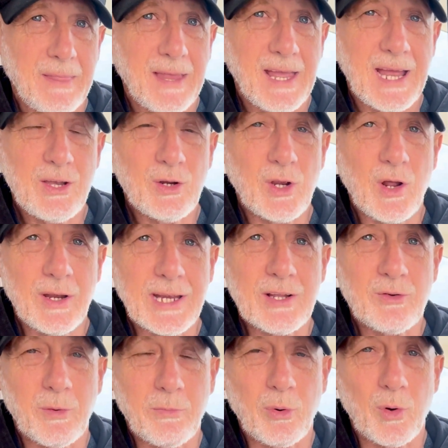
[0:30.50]
And you're going to get
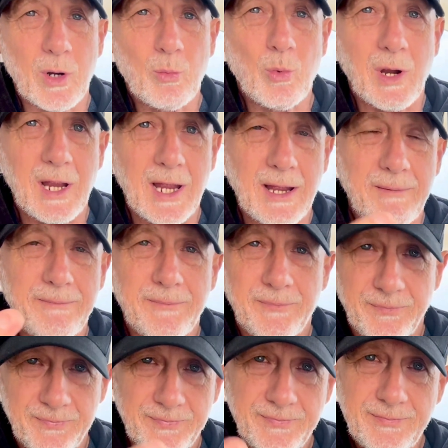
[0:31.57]
to a point where
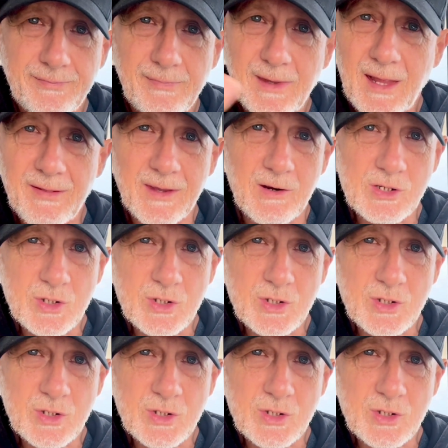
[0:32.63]
there's